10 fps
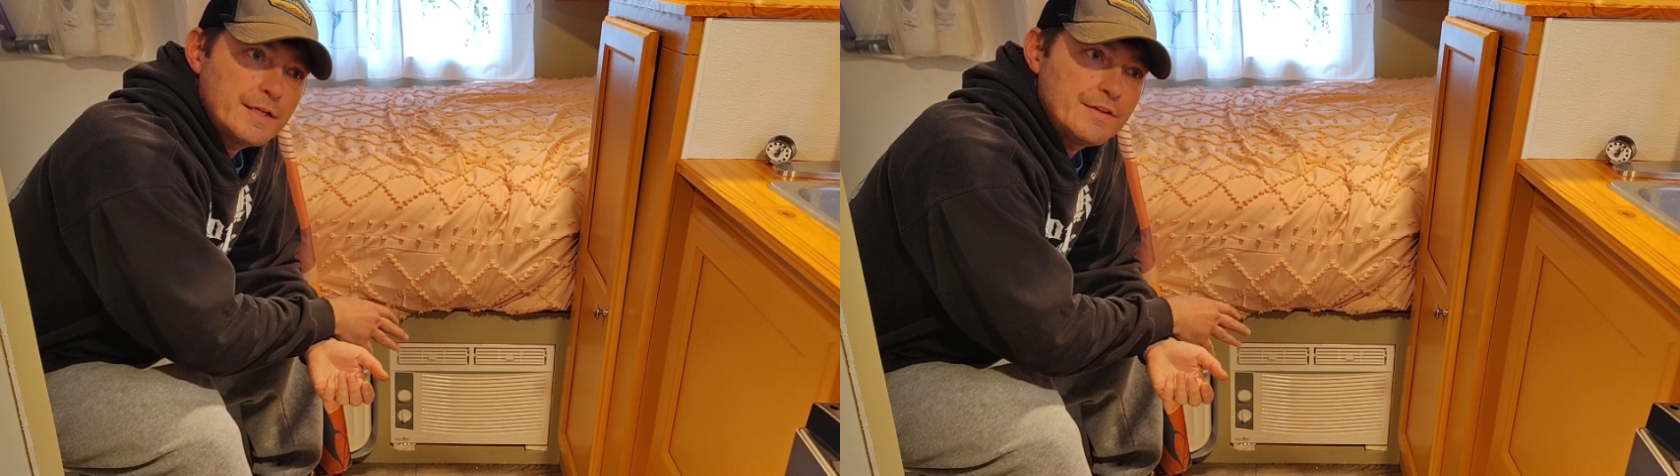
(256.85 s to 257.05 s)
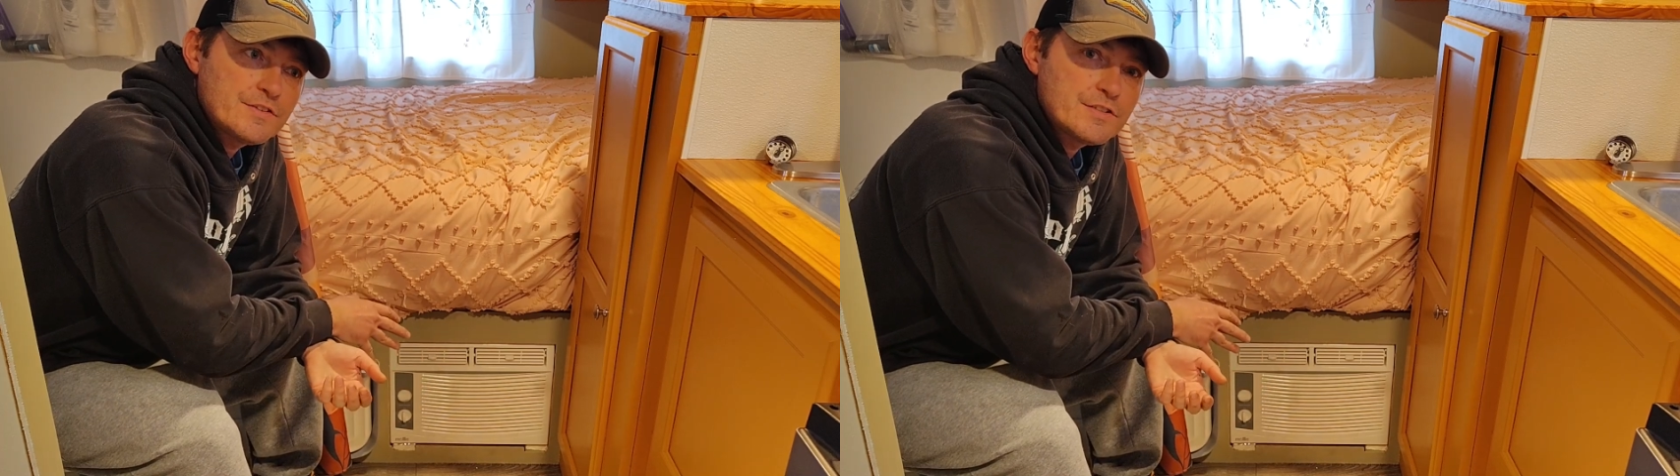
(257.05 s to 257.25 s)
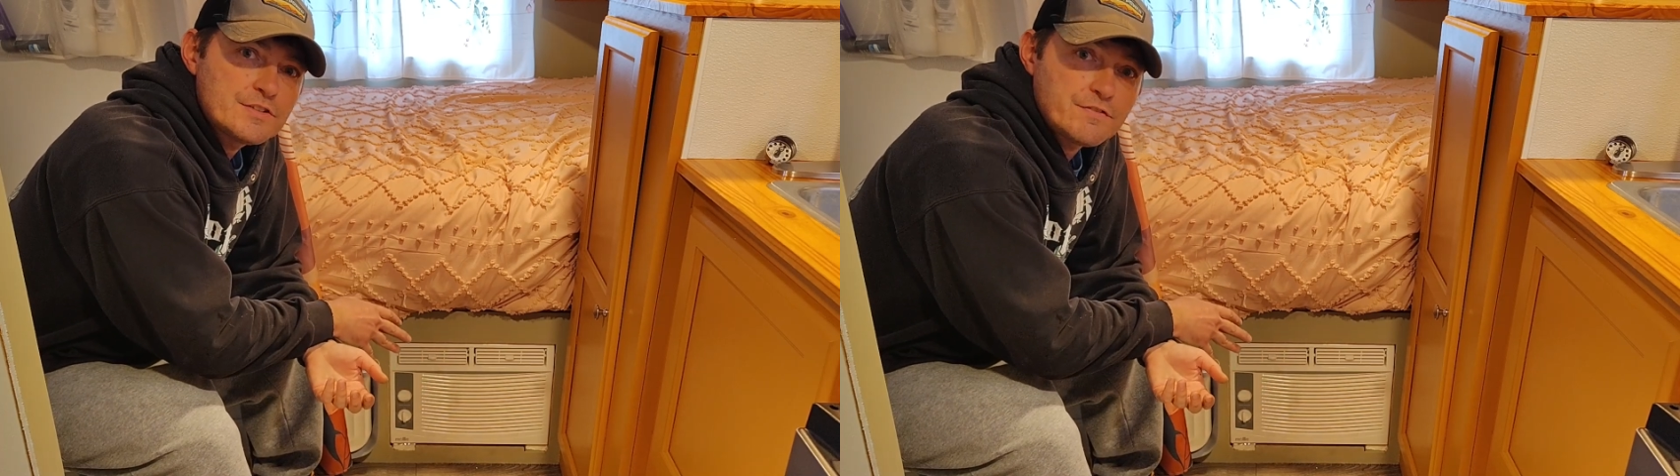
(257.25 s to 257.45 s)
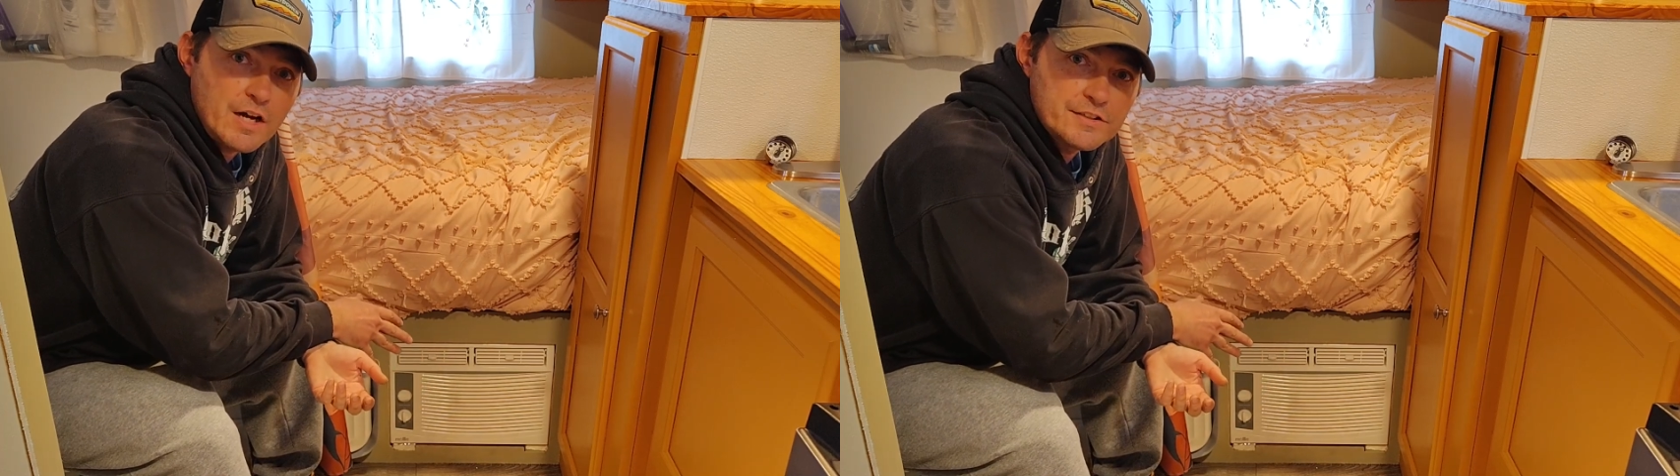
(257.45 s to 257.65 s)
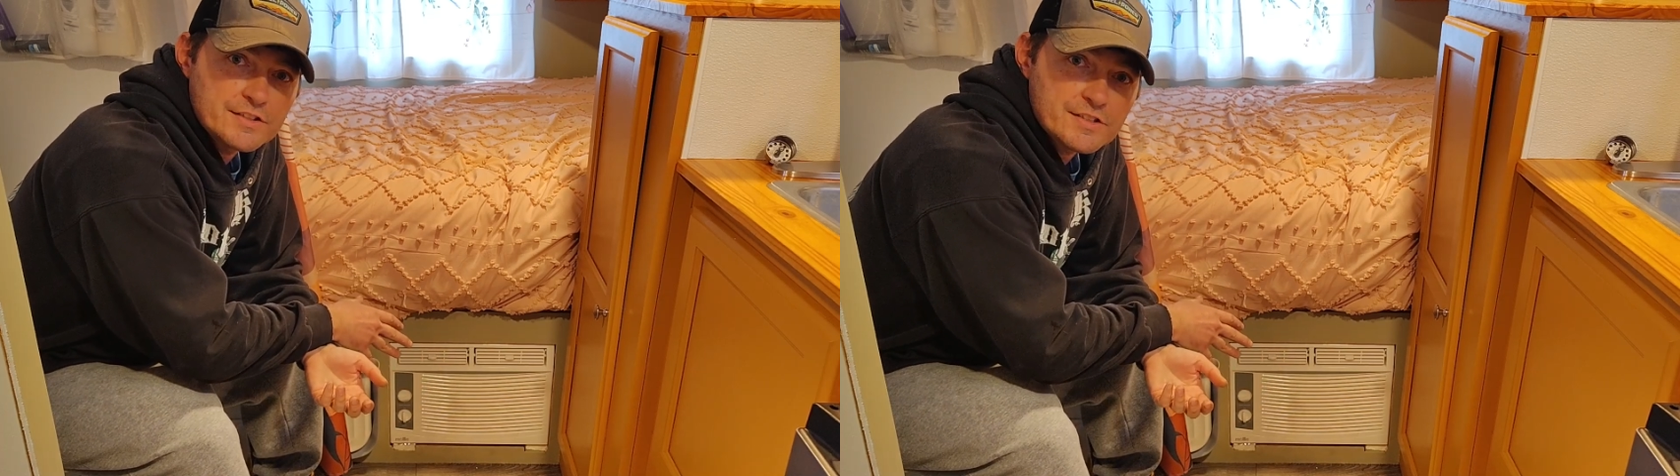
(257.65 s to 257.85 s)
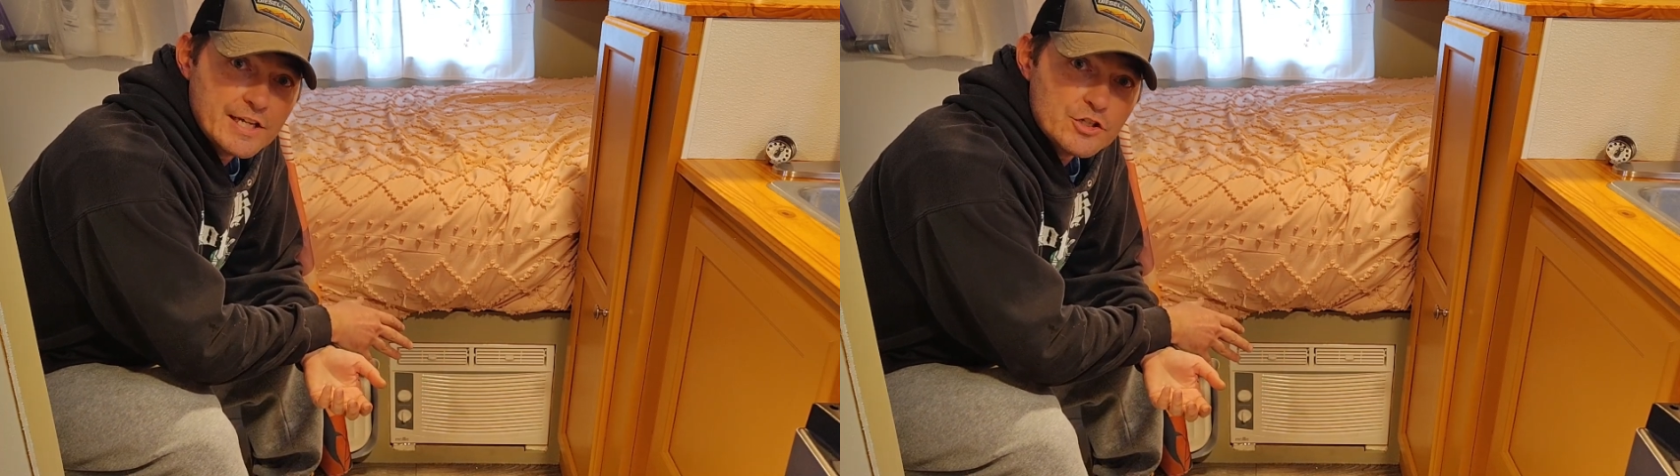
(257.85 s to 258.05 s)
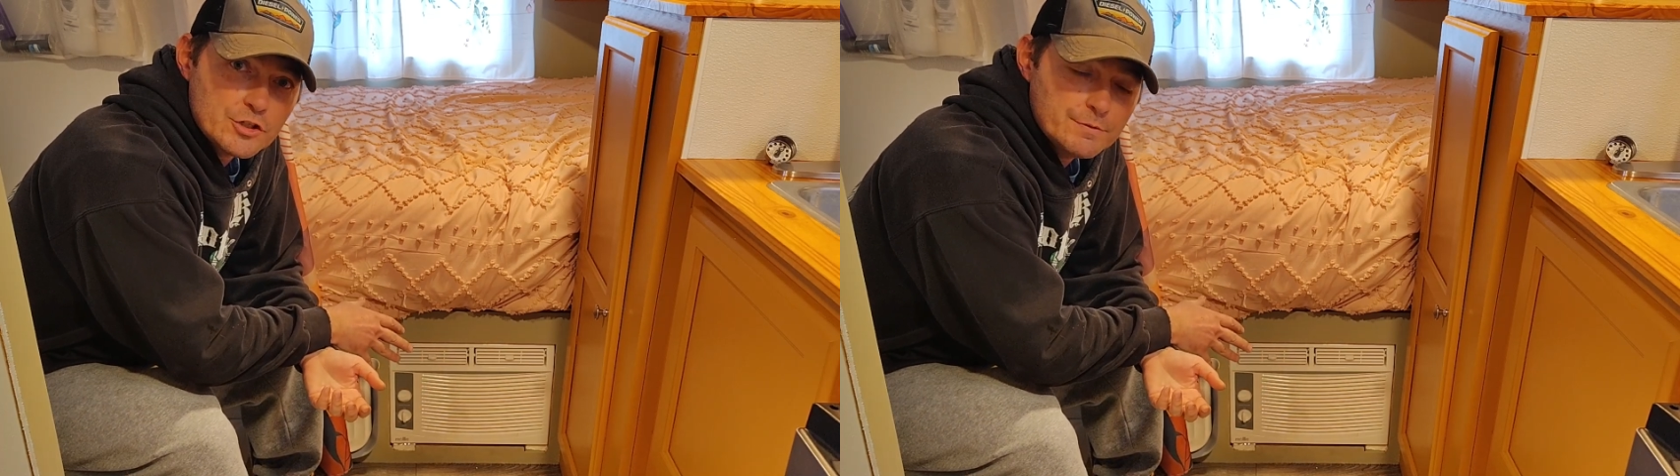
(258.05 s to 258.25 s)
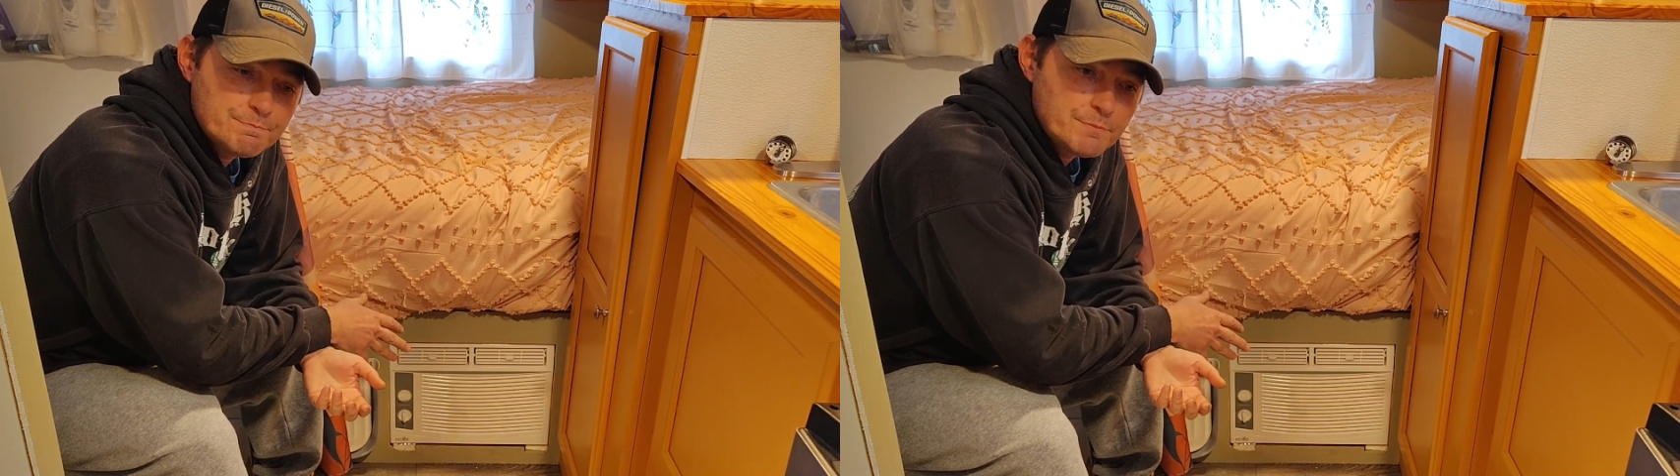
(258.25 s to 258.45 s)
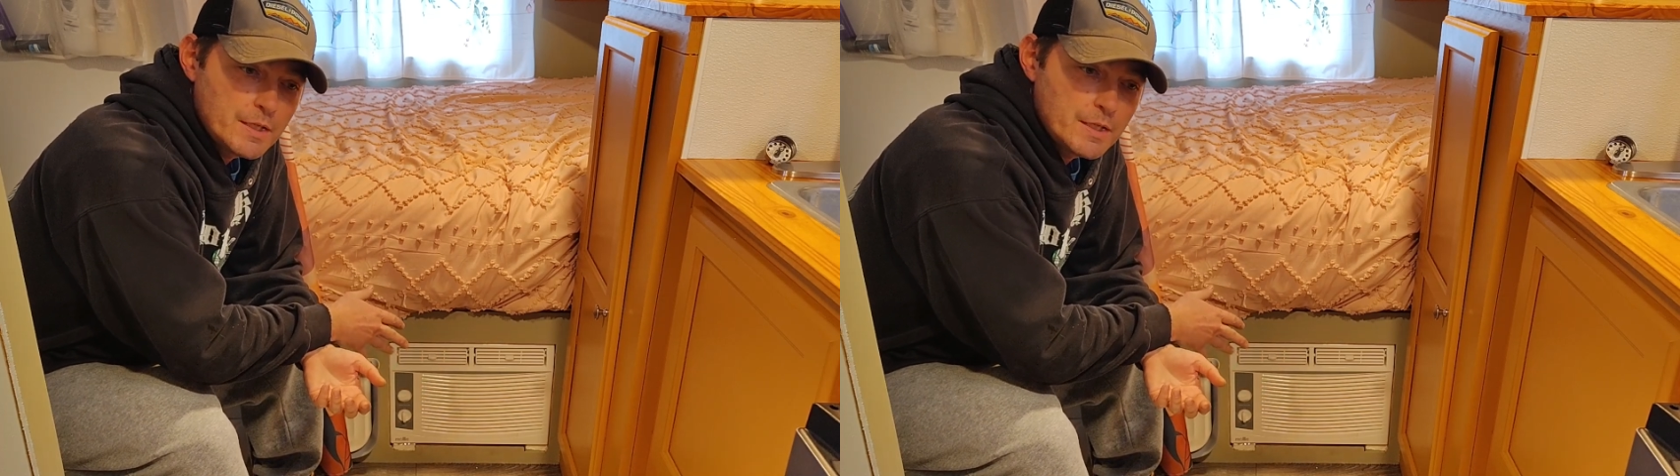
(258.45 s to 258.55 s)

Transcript: in the sense of condensation.